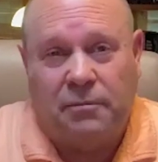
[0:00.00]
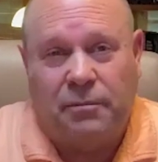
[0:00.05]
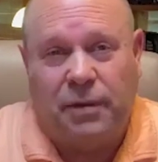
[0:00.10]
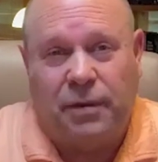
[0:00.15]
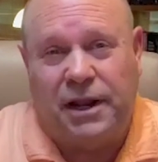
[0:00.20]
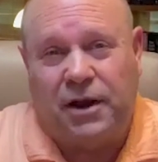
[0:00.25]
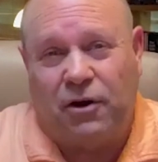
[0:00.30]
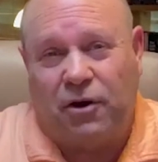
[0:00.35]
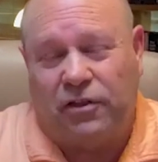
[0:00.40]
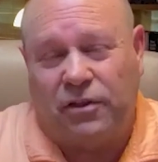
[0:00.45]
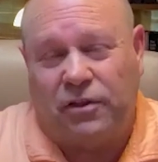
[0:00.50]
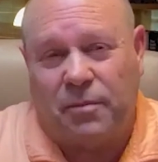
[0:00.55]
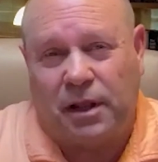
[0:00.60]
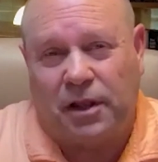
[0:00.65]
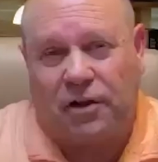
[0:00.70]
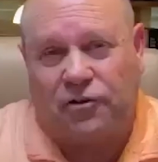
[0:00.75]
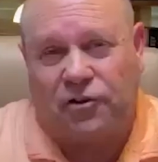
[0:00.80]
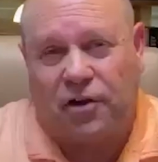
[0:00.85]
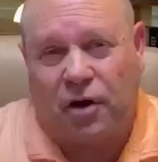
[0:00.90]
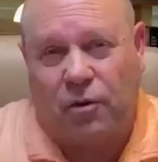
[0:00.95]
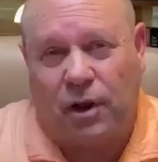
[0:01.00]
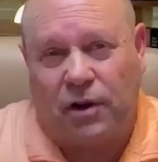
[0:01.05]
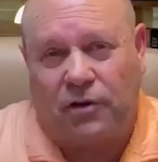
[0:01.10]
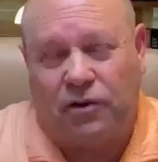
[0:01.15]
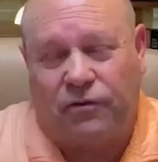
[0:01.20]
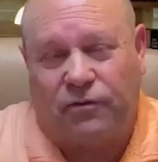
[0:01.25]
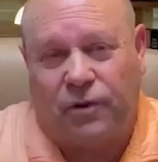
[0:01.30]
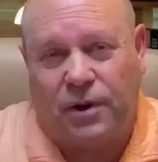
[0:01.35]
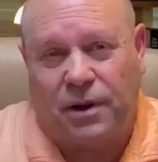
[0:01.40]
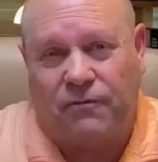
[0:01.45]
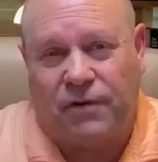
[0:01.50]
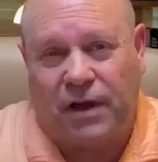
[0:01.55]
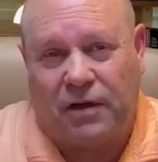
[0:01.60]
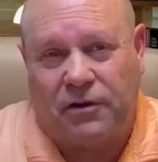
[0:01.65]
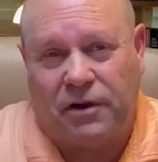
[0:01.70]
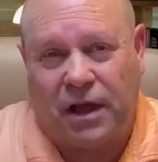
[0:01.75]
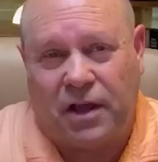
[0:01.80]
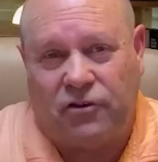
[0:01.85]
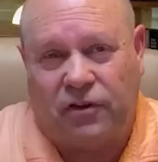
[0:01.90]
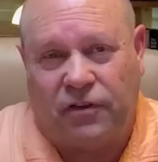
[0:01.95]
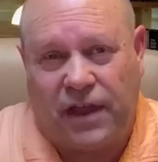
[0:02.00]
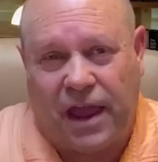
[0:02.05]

But here at the Military Religious Freedom Foundation,